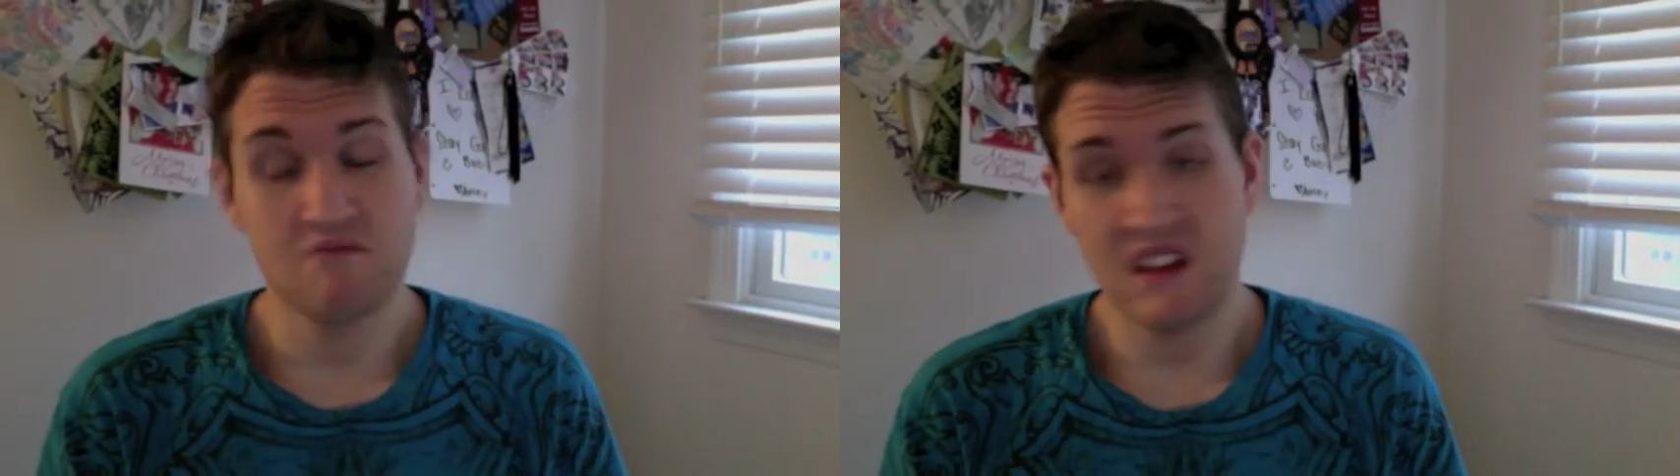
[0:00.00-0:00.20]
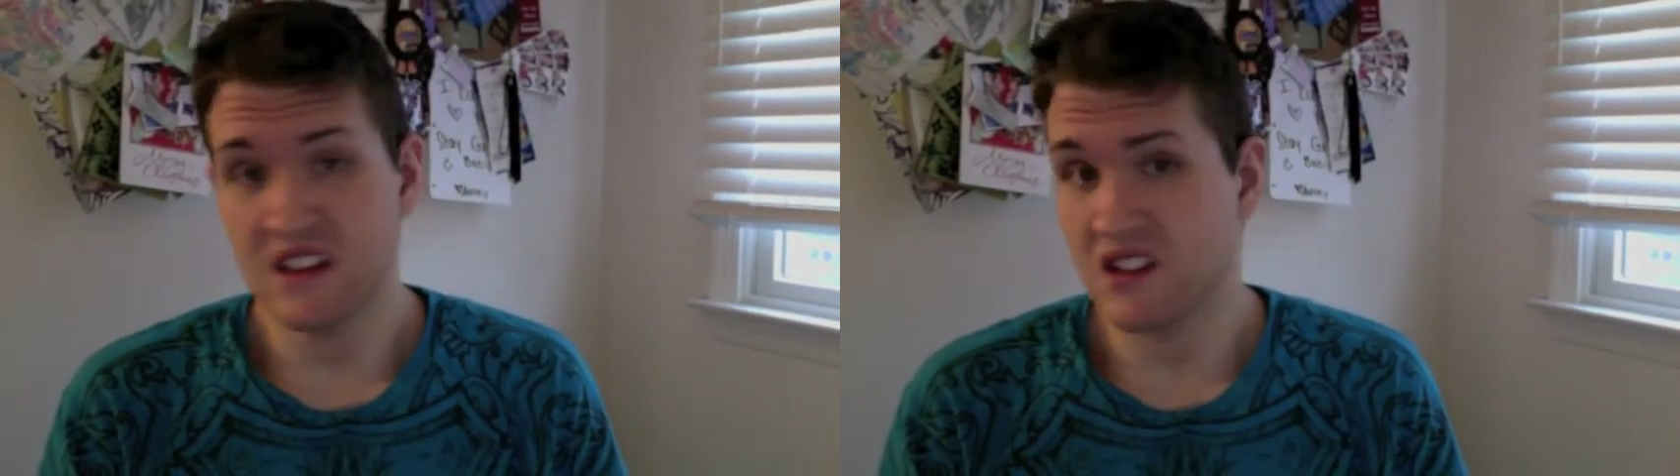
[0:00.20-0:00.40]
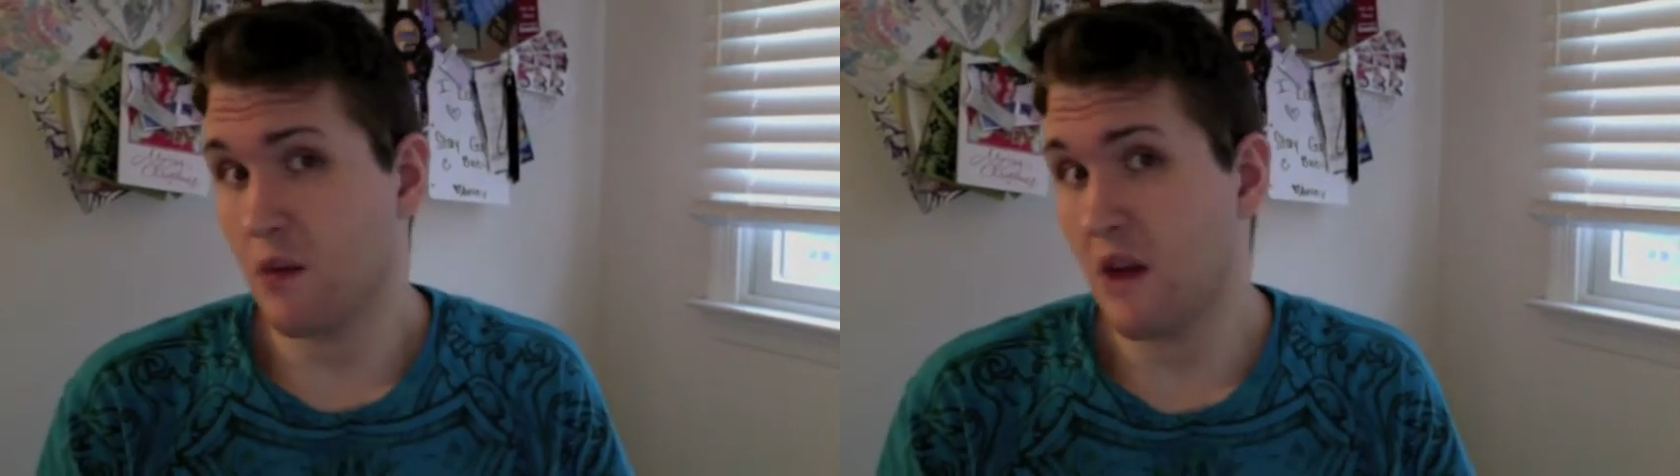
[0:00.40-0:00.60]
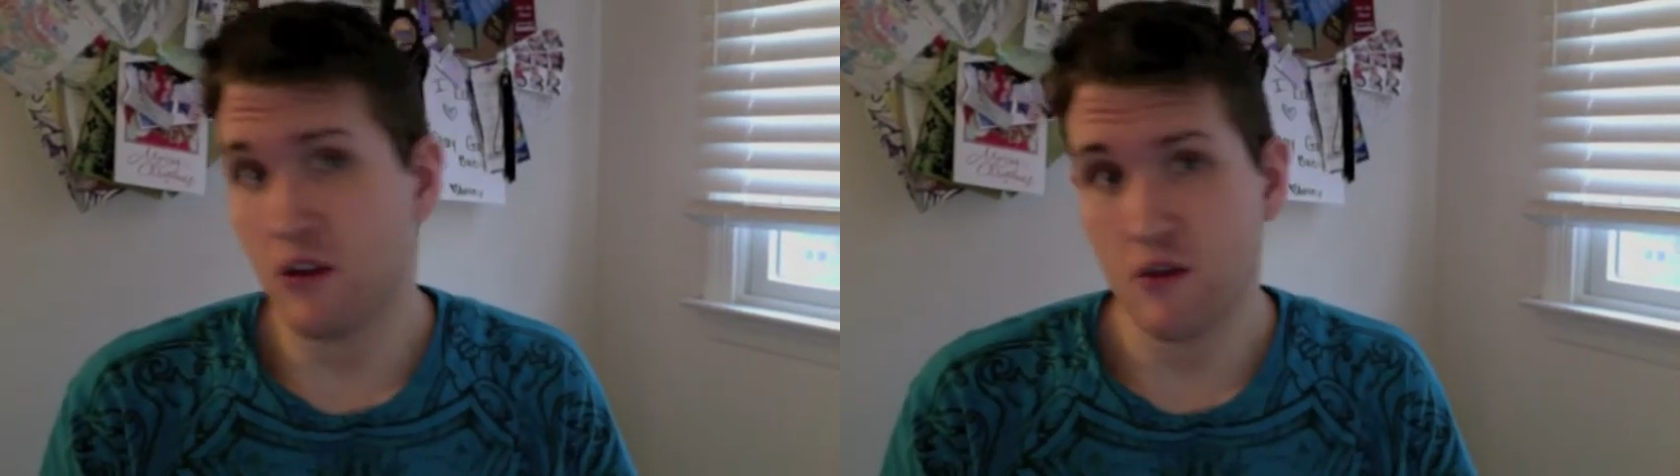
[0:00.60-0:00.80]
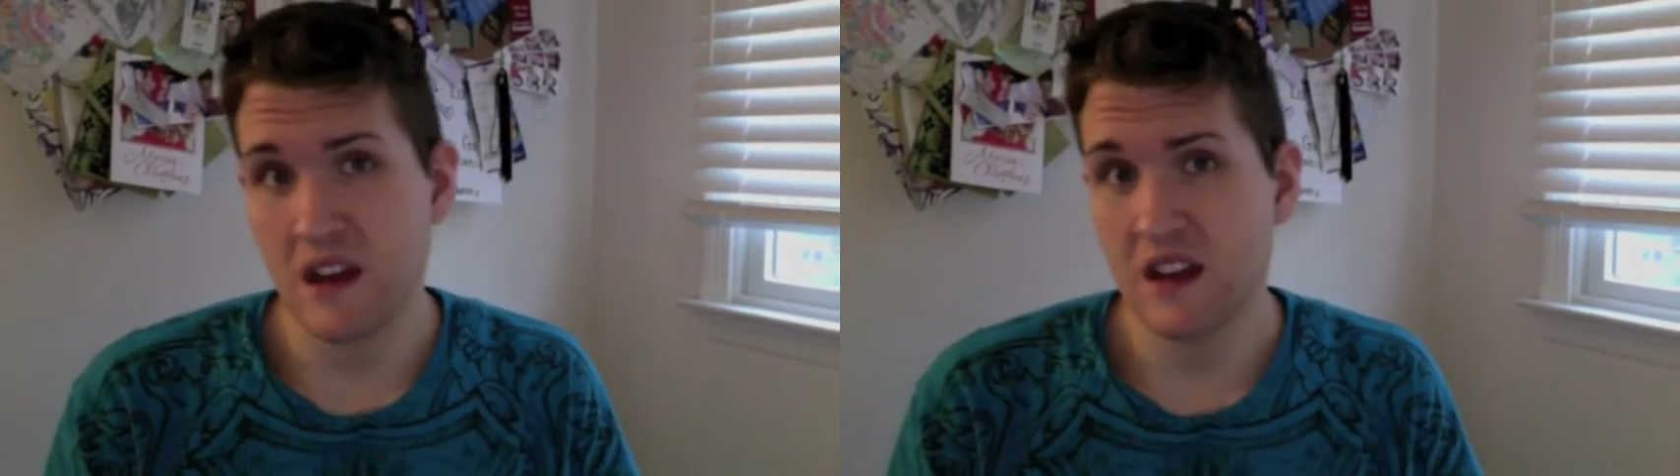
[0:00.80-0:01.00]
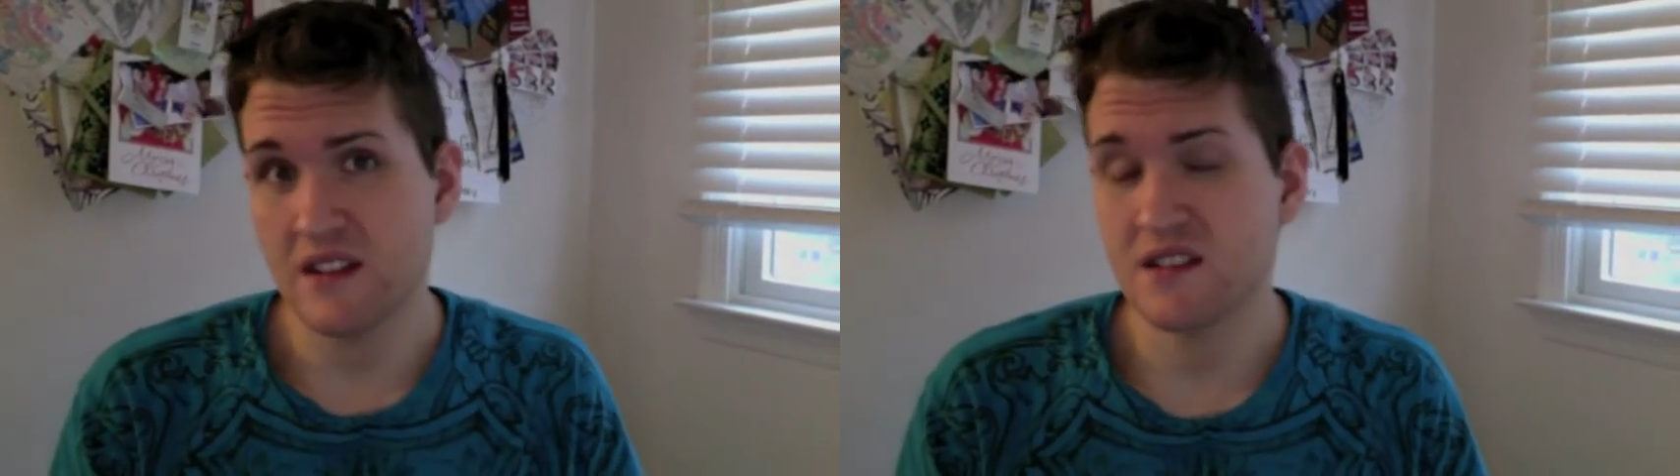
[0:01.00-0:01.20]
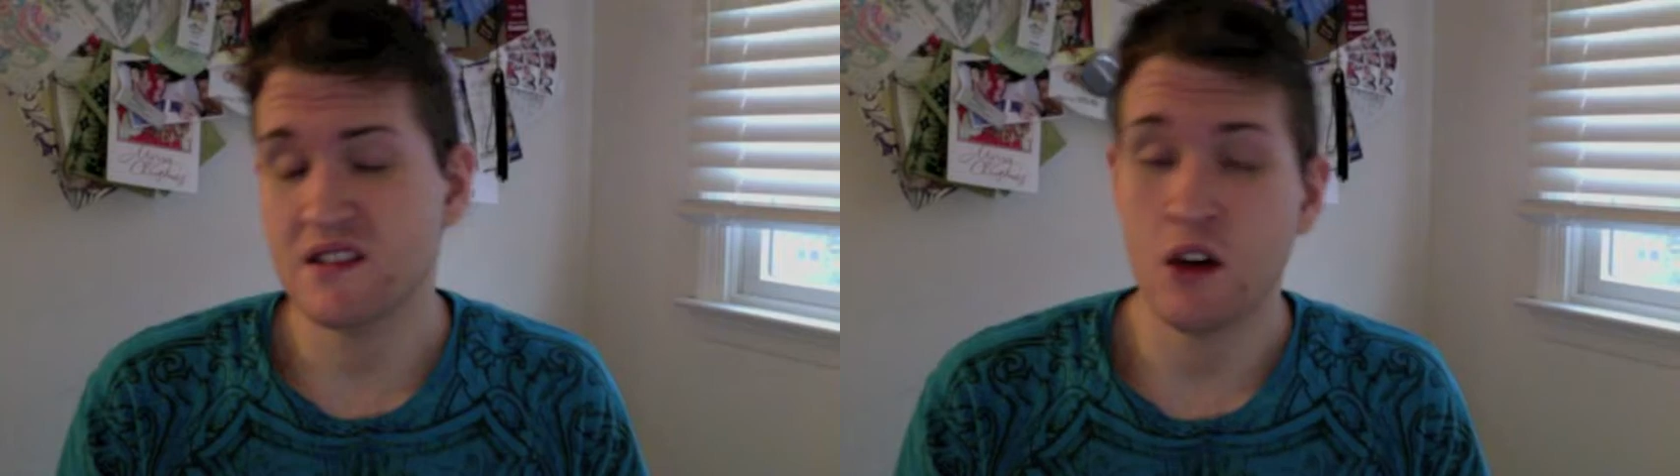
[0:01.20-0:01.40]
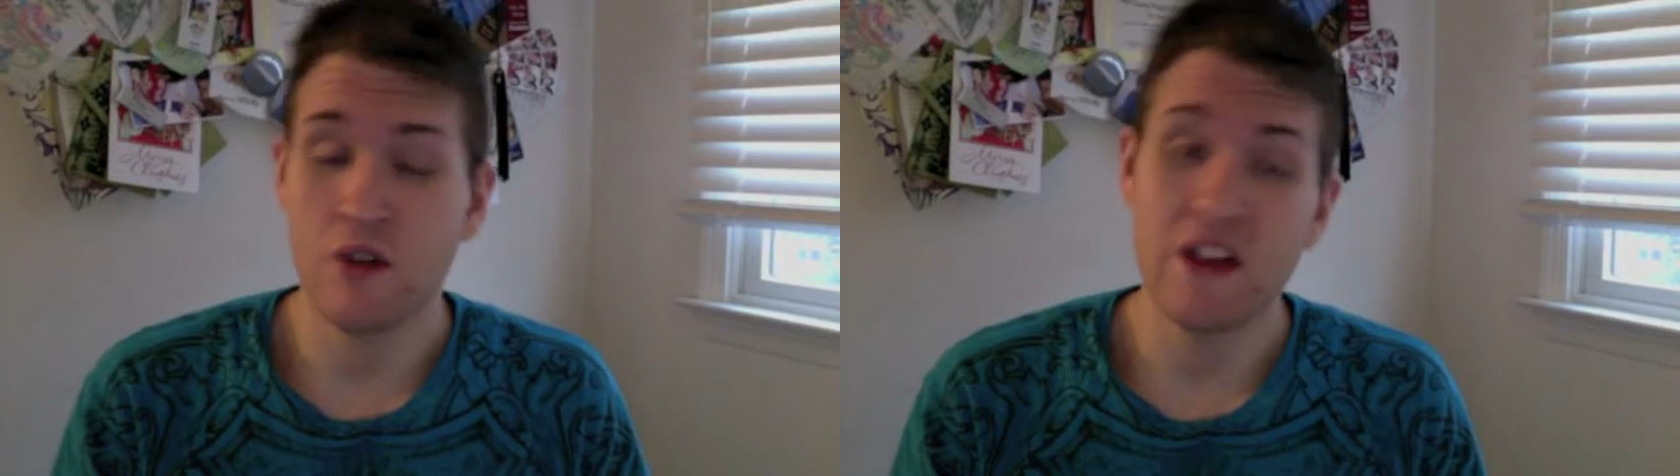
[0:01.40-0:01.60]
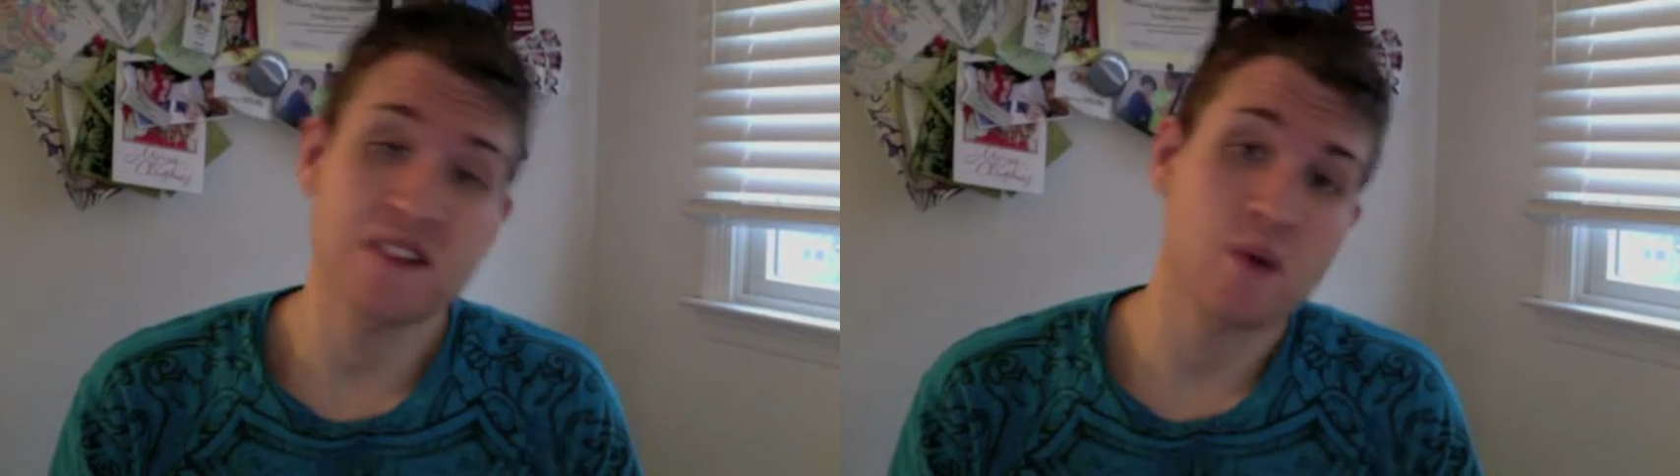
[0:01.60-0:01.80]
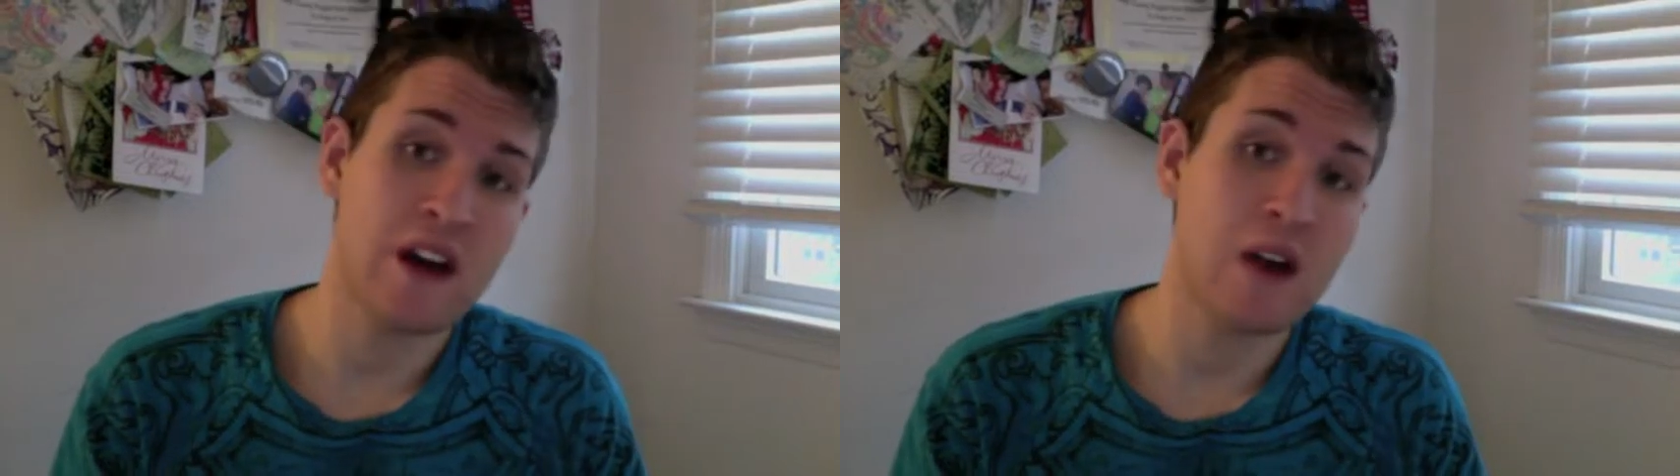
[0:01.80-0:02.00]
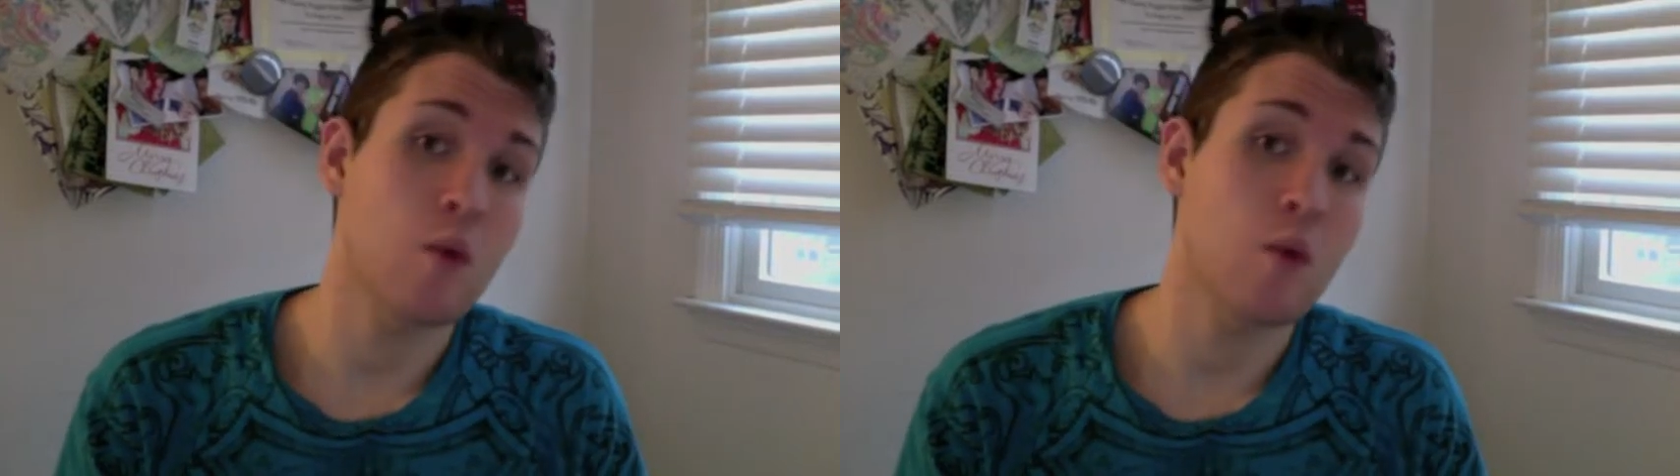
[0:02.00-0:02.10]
it's all powder based. So that's why I will